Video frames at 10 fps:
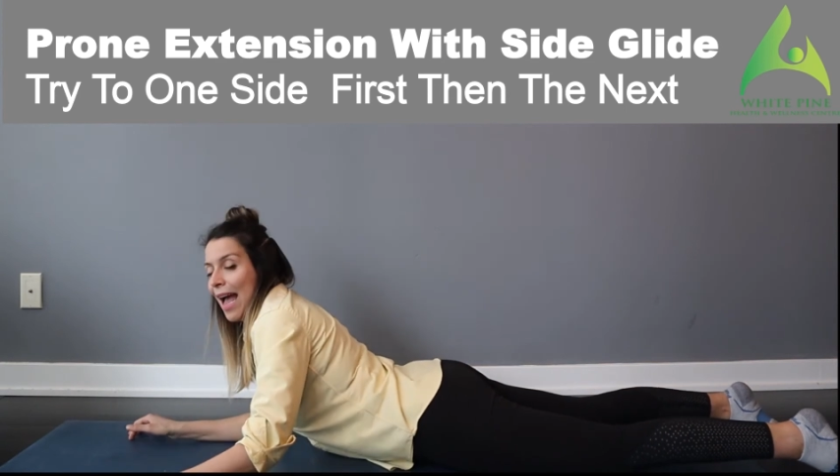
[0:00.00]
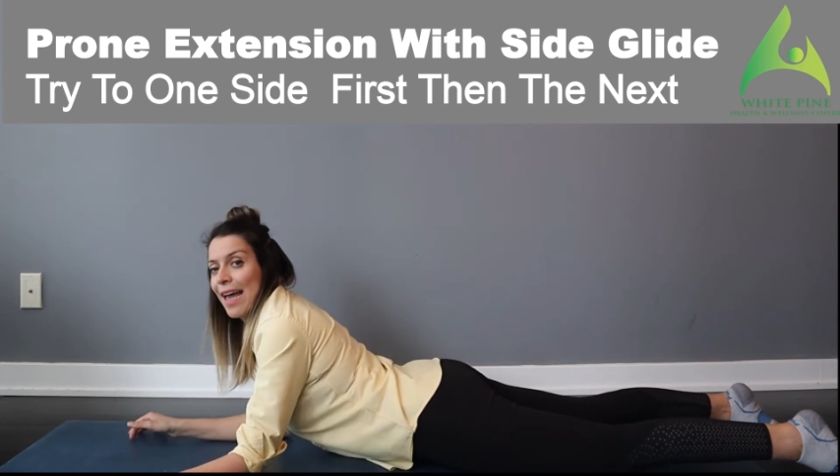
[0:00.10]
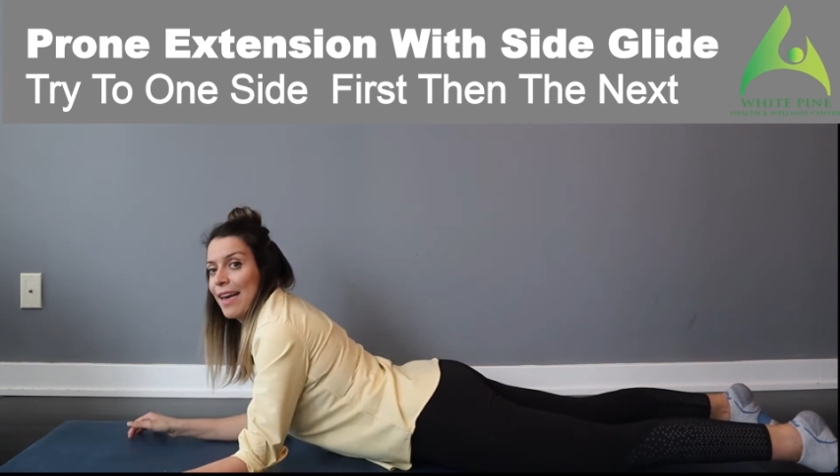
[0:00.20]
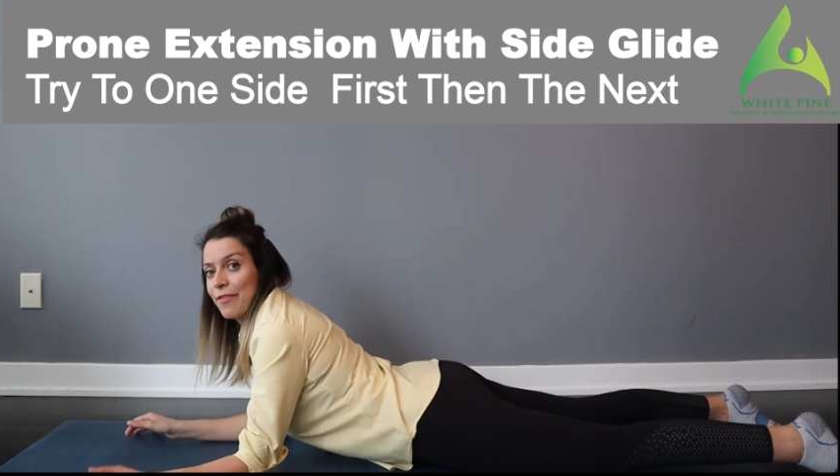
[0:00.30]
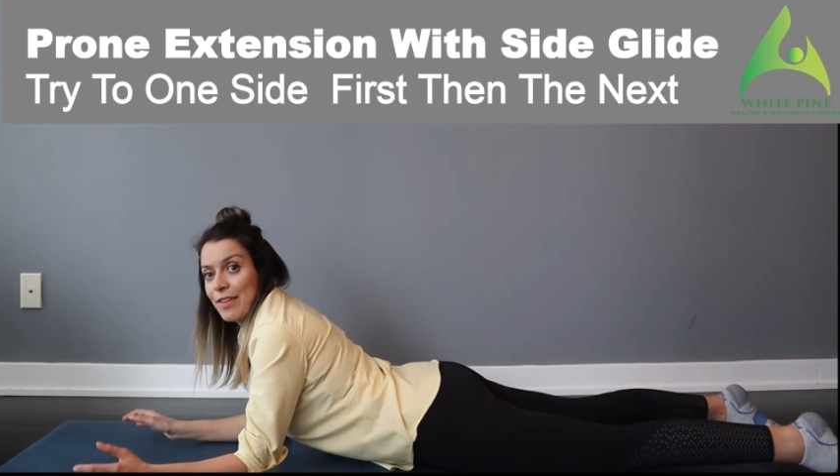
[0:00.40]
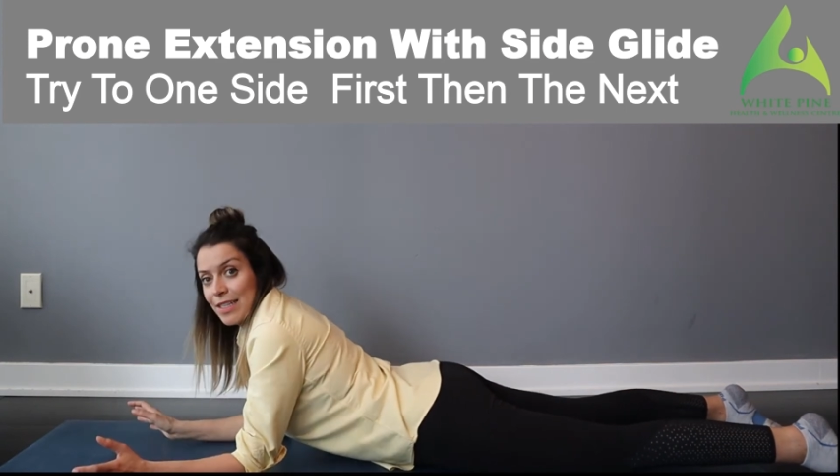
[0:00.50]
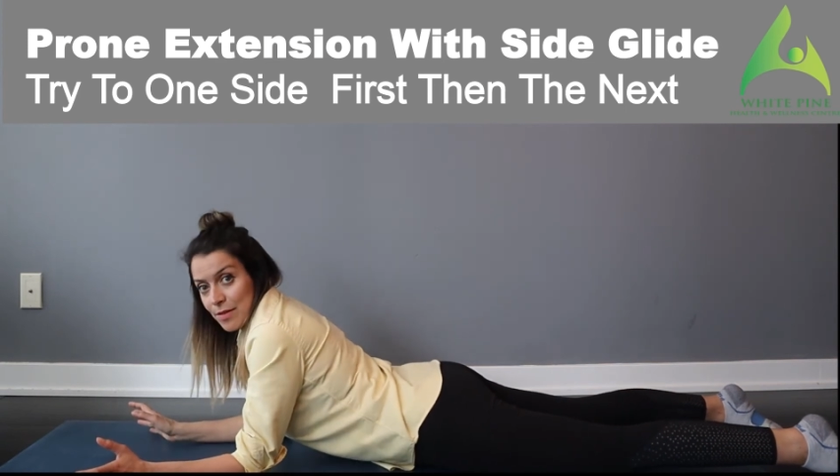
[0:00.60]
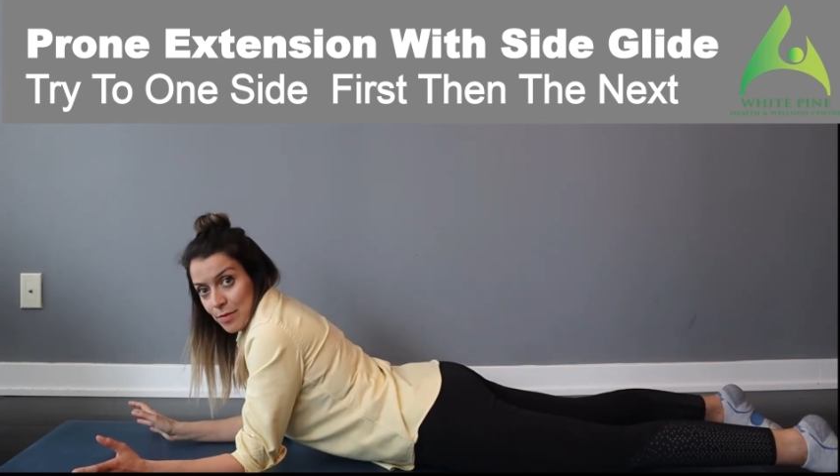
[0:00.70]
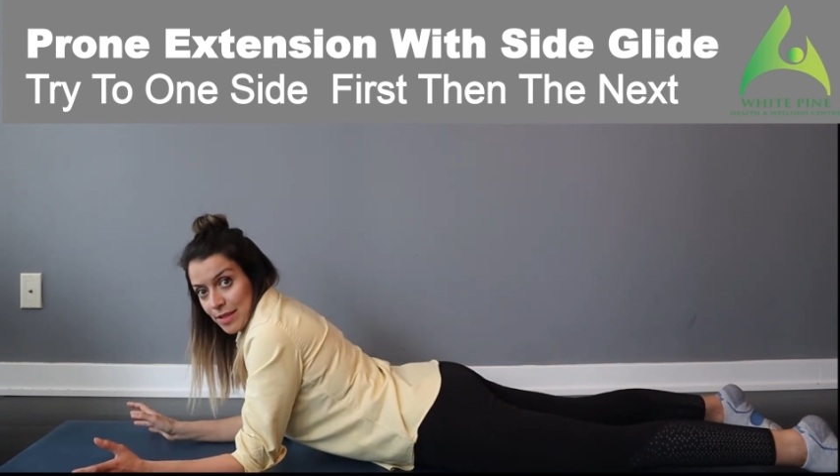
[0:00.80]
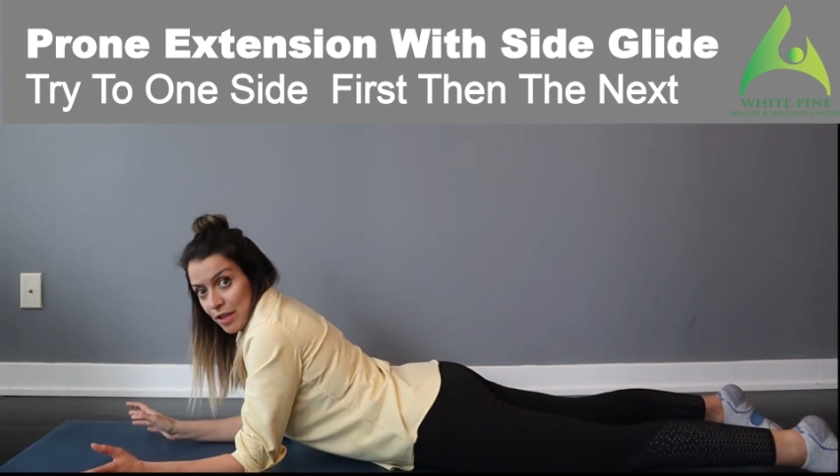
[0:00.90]
And if
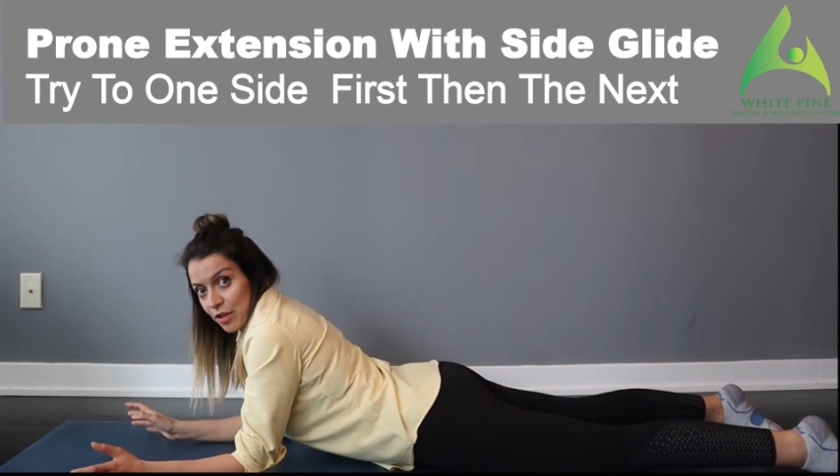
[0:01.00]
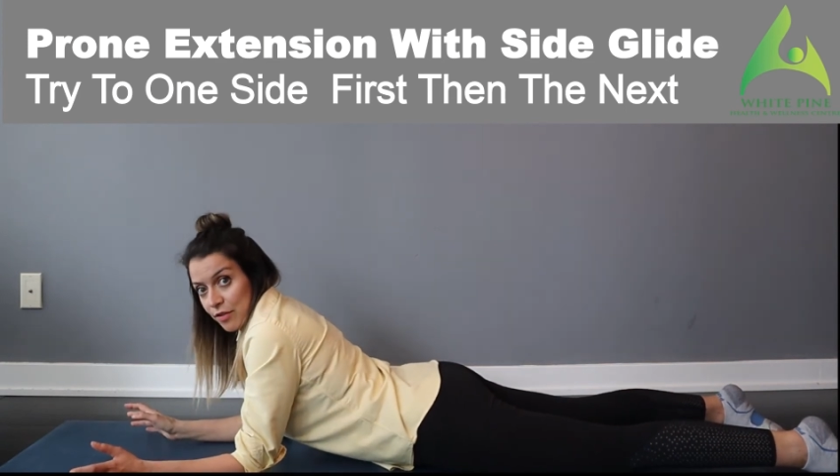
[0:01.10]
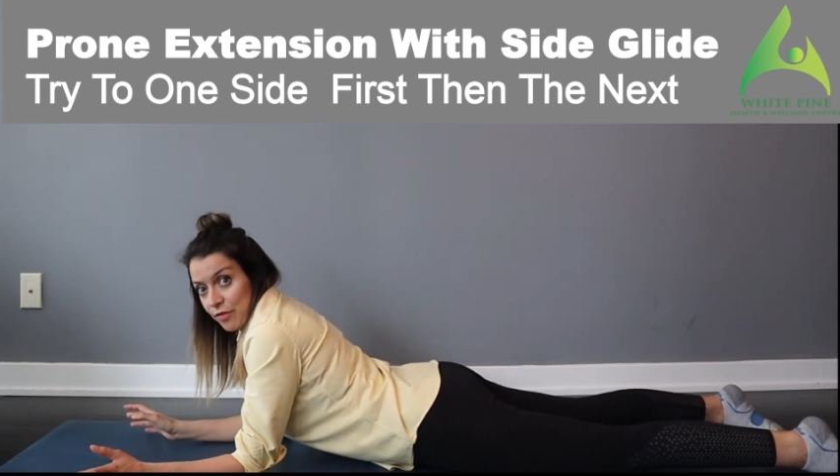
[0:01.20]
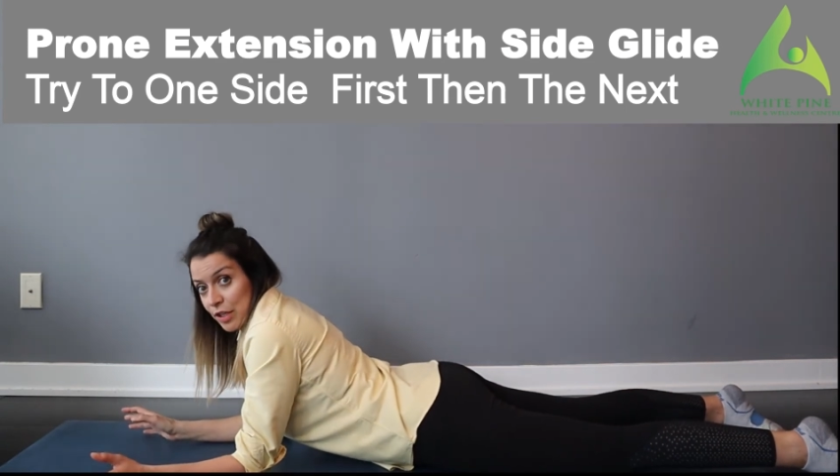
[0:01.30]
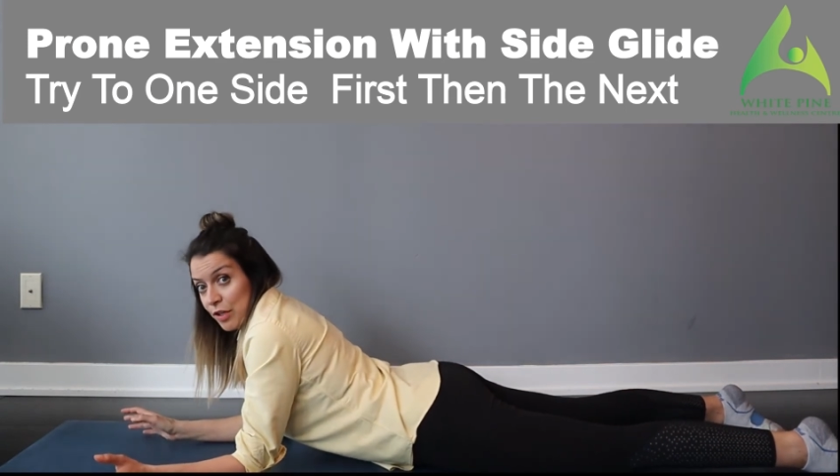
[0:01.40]
this wasn't good for